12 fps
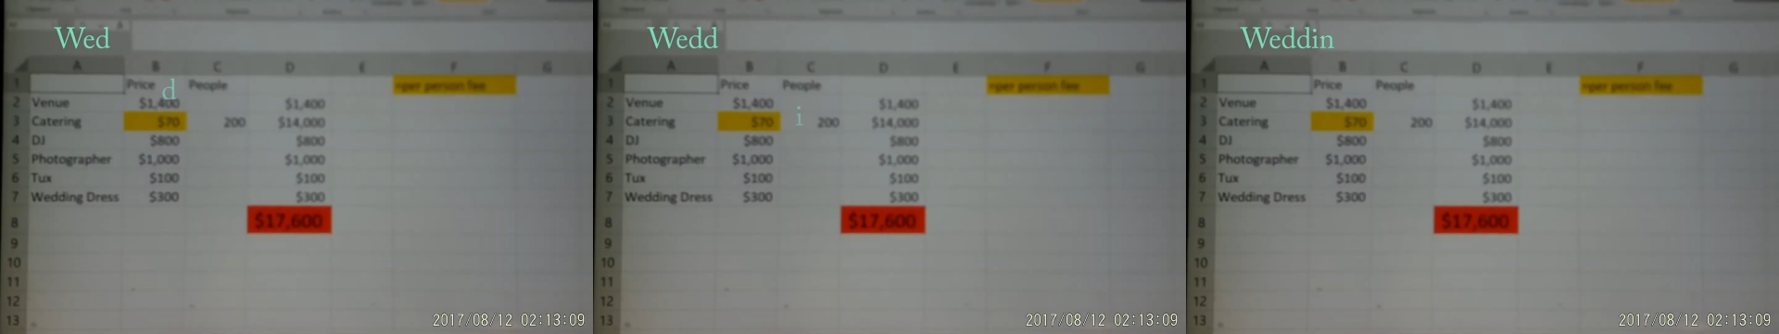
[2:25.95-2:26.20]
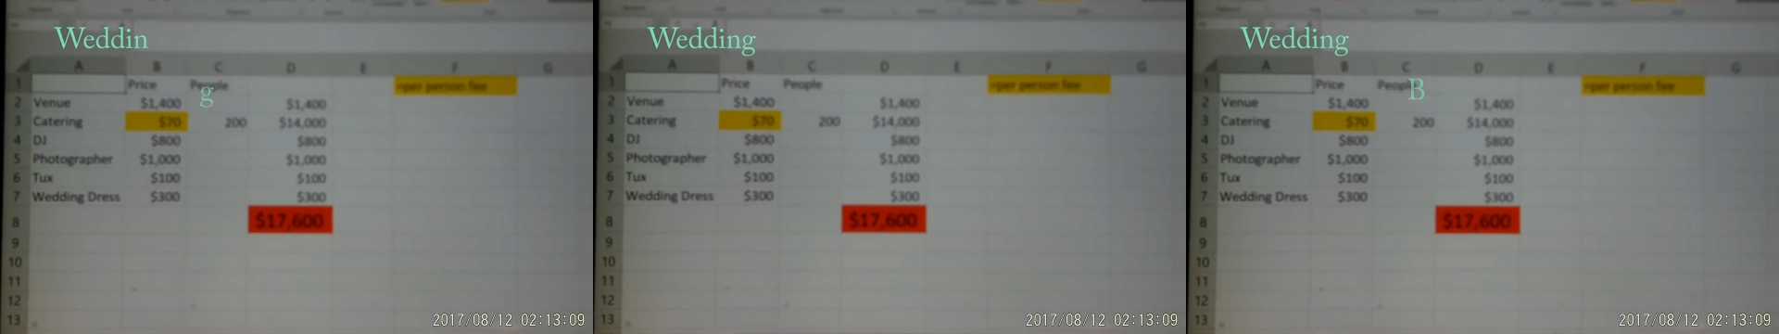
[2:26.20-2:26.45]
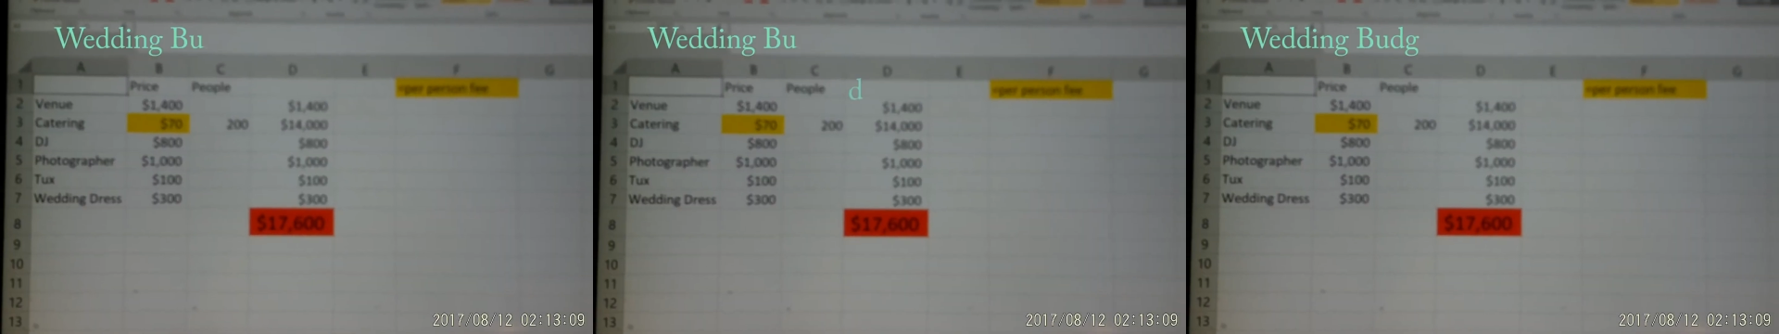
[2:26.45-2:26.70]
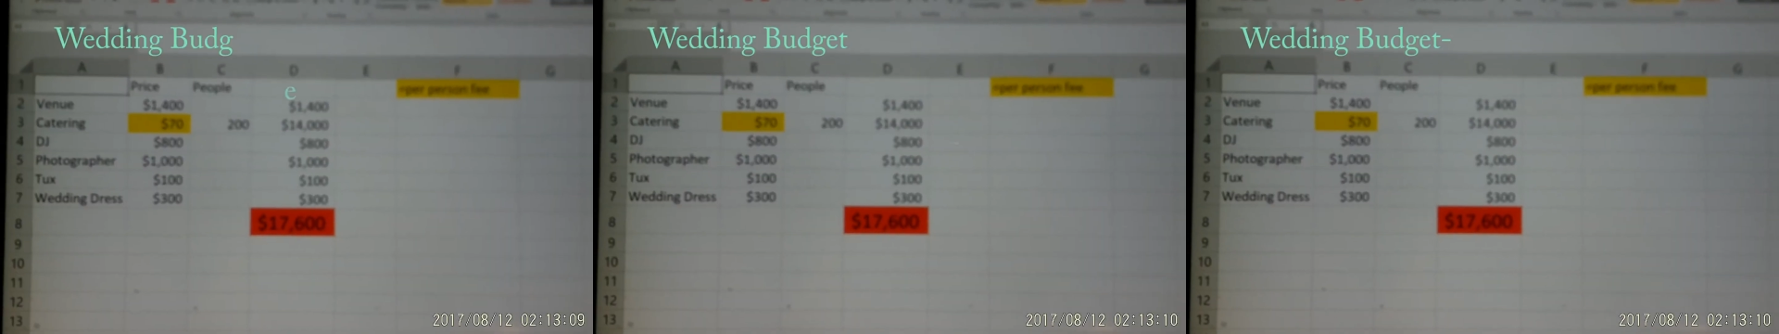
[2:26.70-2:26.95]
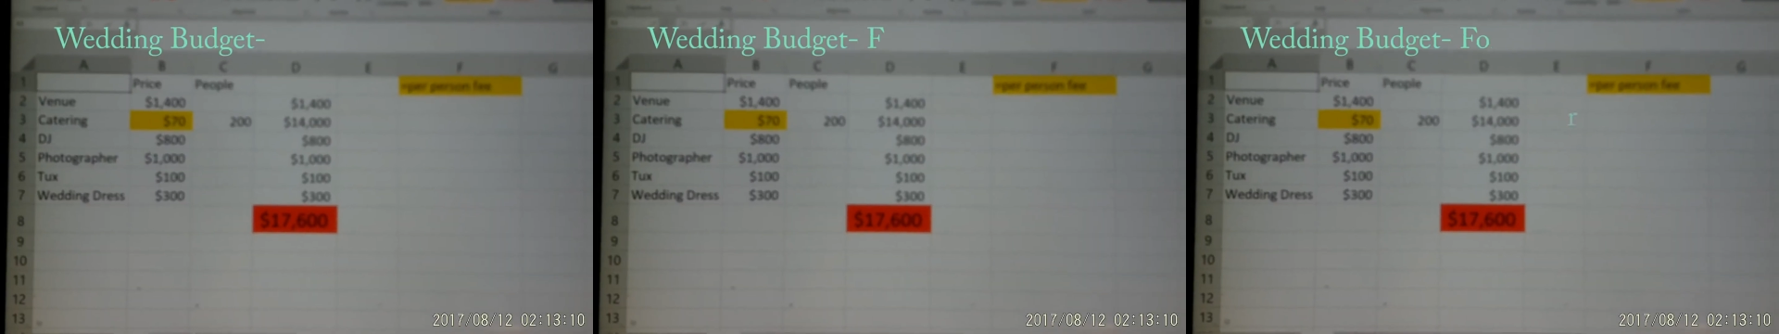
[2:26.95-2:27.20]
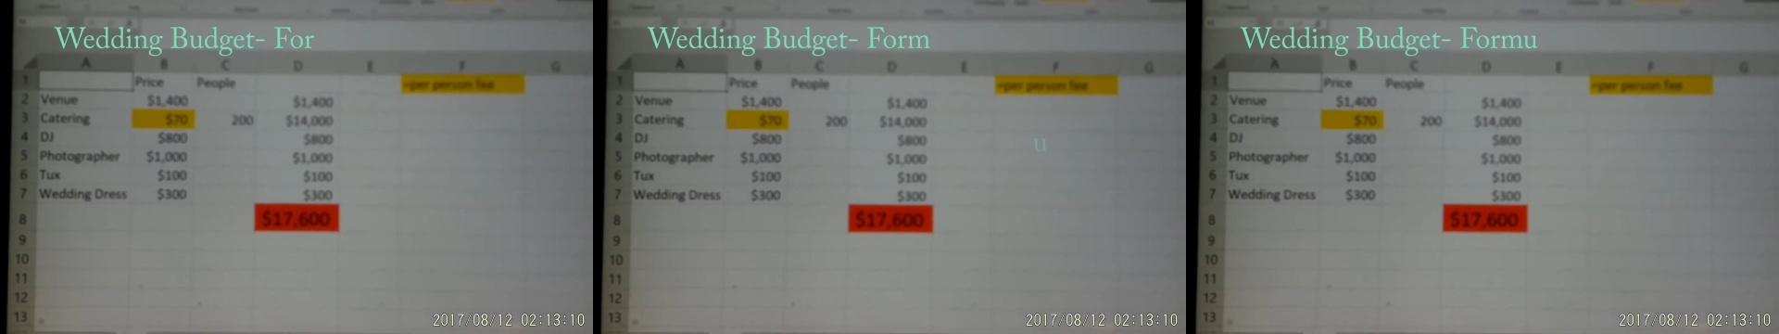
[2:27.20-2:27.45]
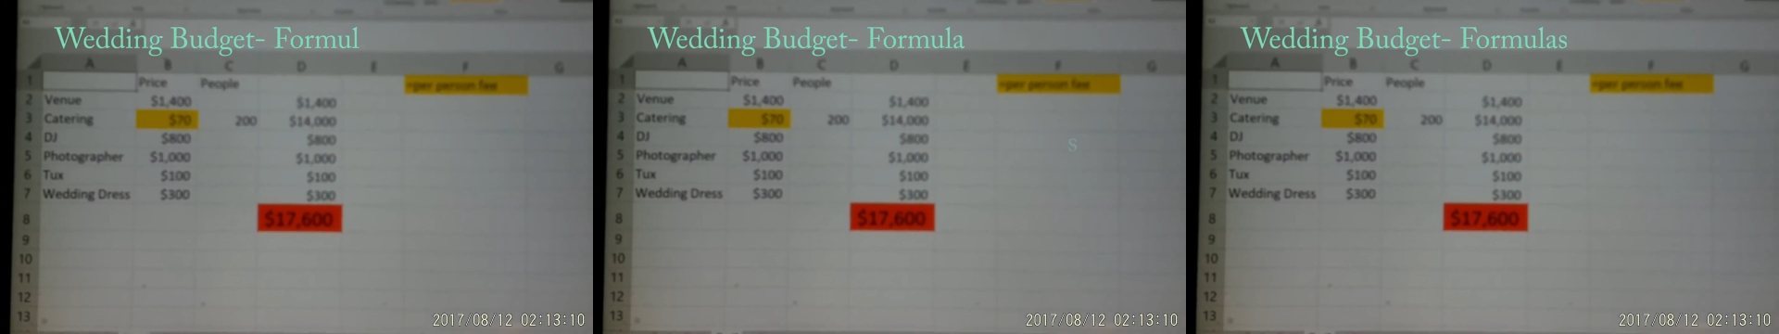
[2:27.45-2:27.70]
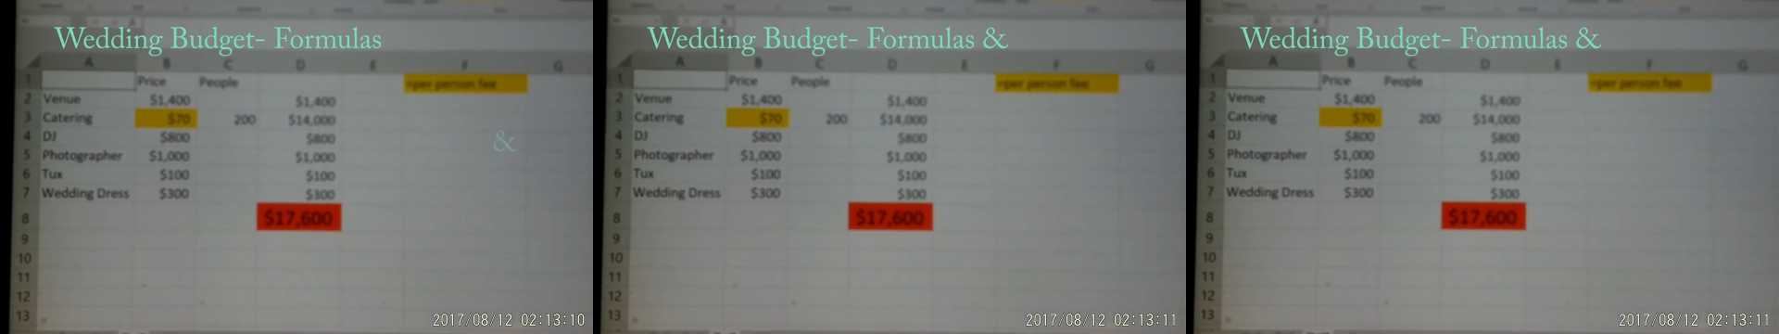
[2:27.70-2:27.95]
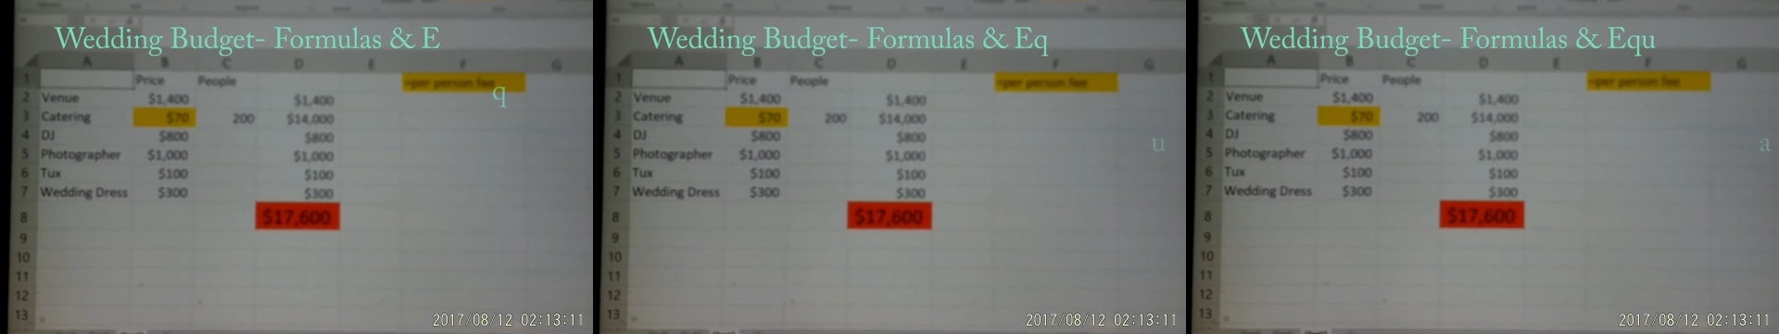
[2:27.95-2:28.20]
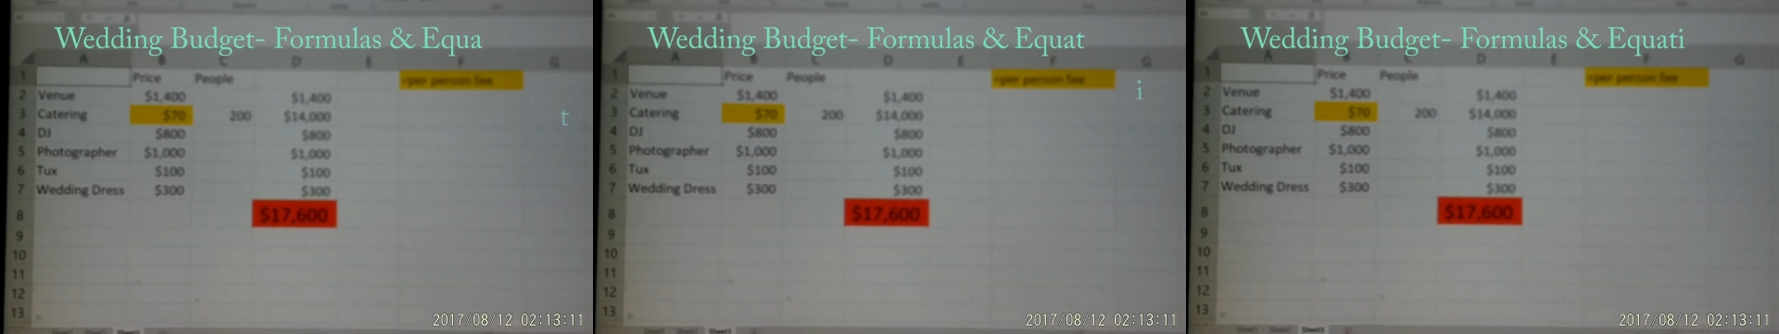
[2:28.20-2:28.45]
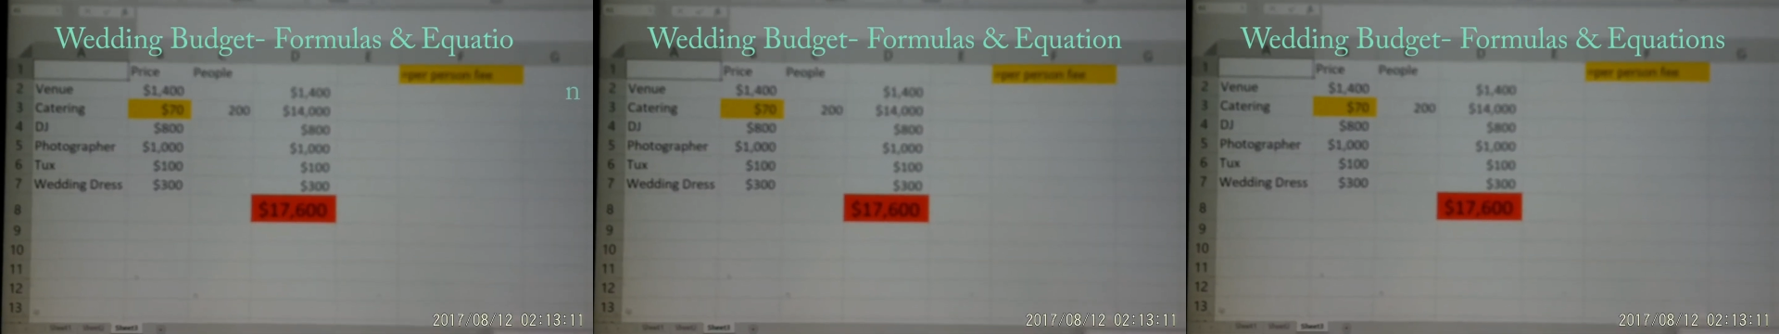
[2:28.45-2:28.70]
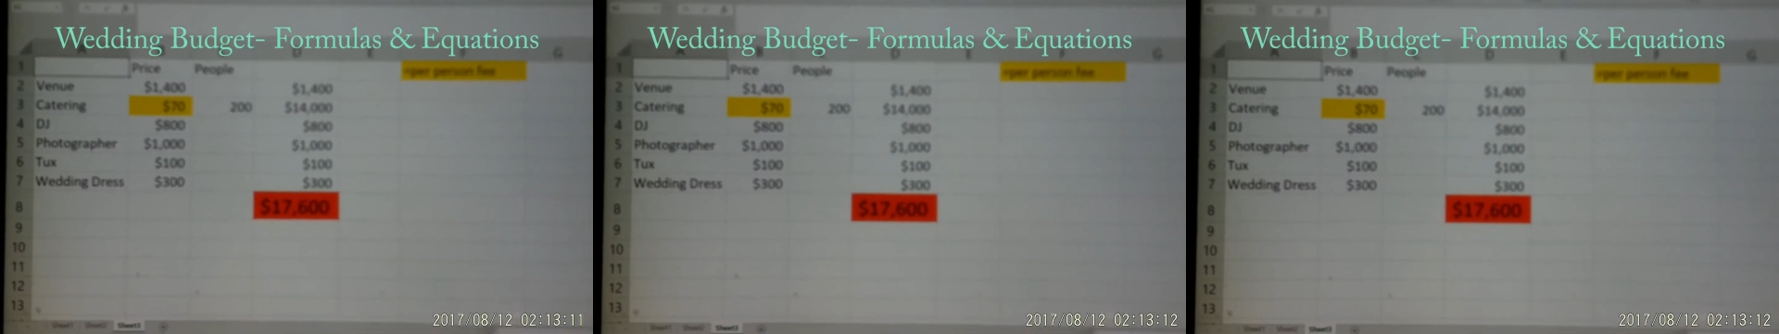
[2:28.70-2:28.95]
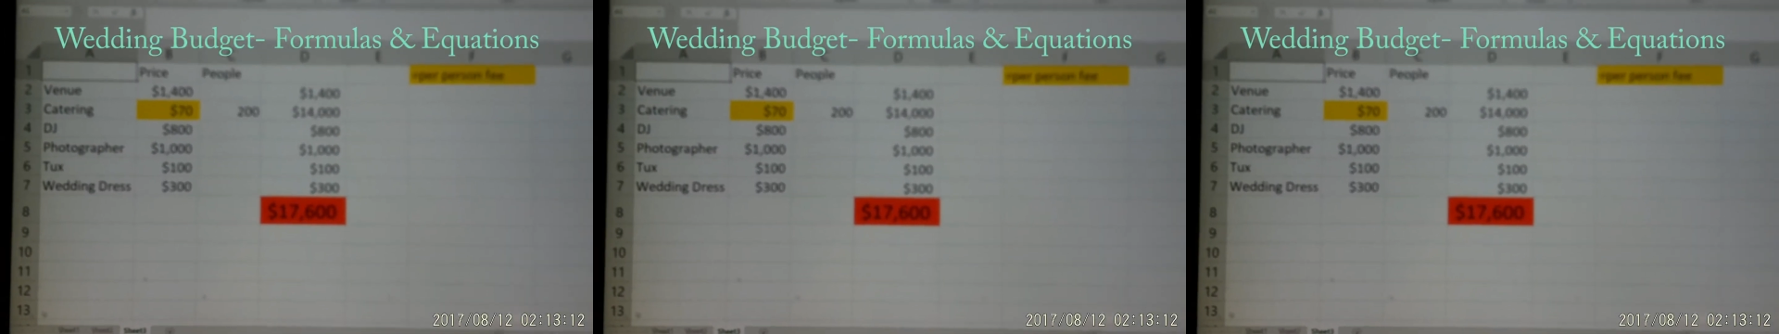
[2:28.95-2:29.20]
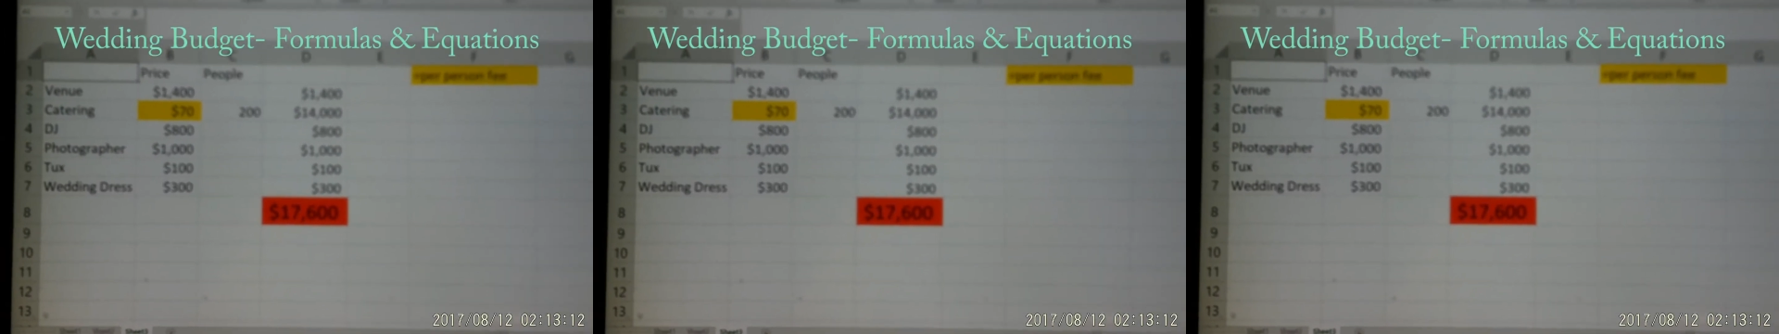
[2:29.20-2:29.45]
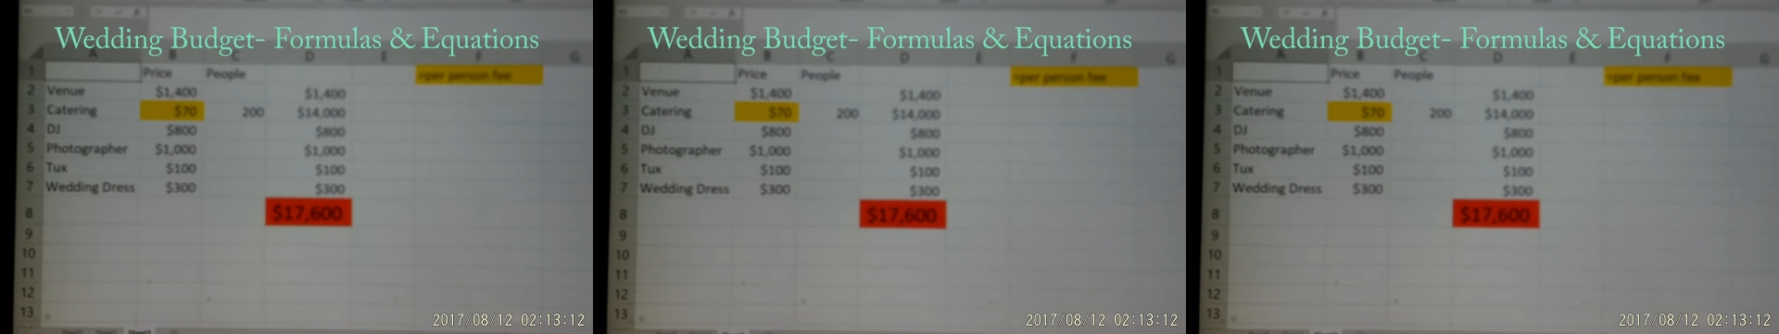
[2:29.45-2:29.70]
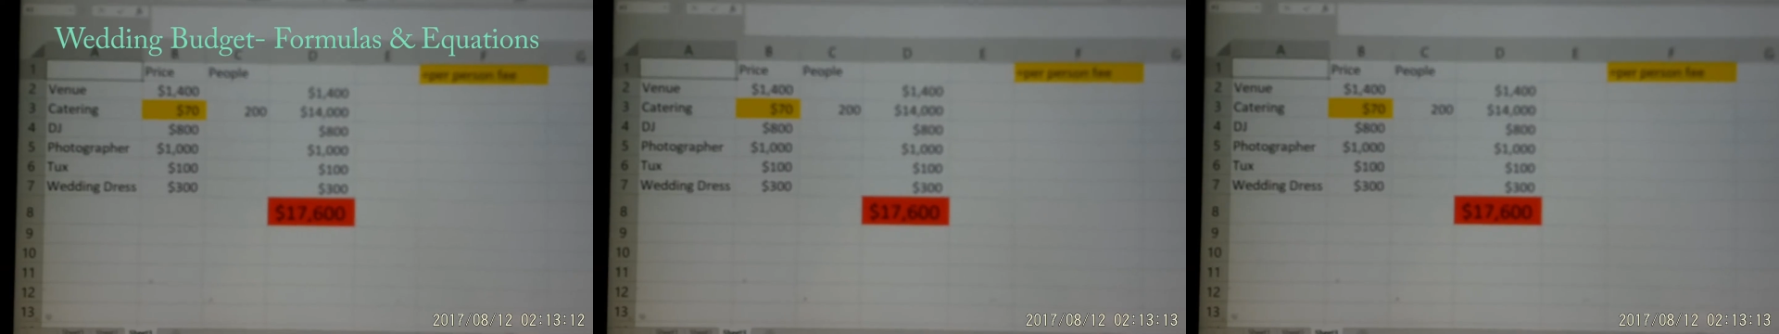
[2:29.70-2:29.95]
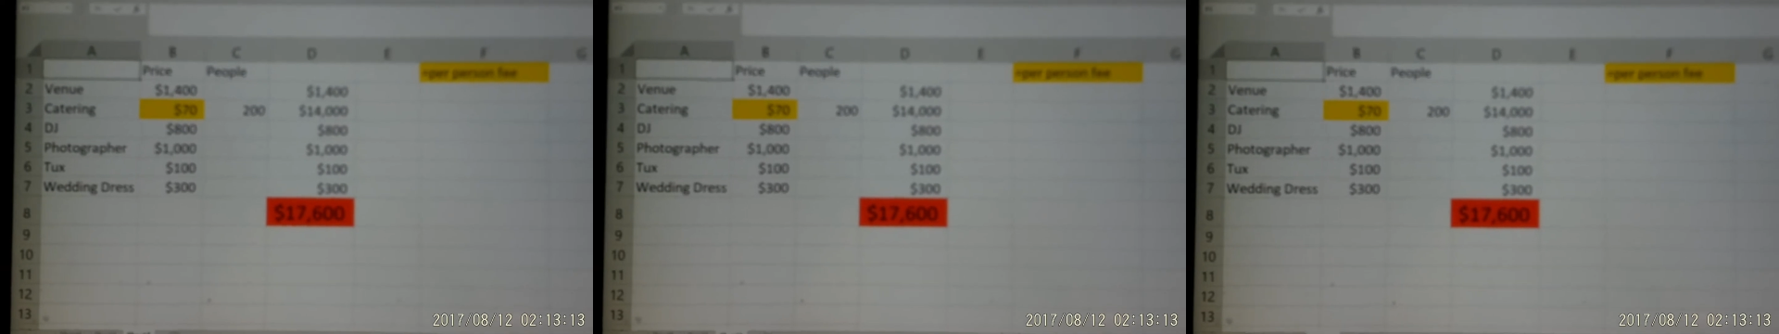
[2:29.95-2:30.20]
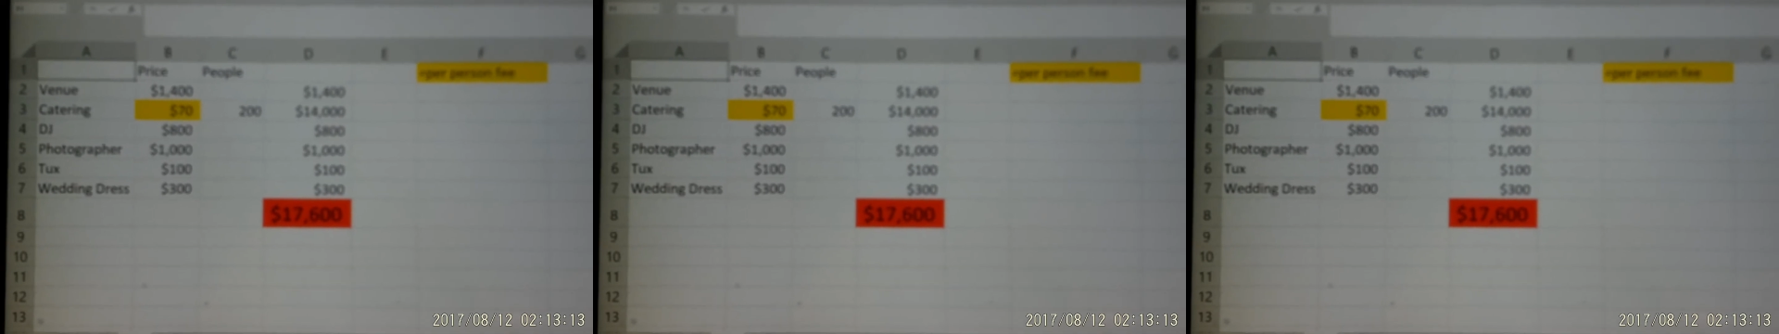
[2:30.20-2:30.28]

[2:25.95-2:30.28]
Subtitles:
No face is visible, so there are no lips to read.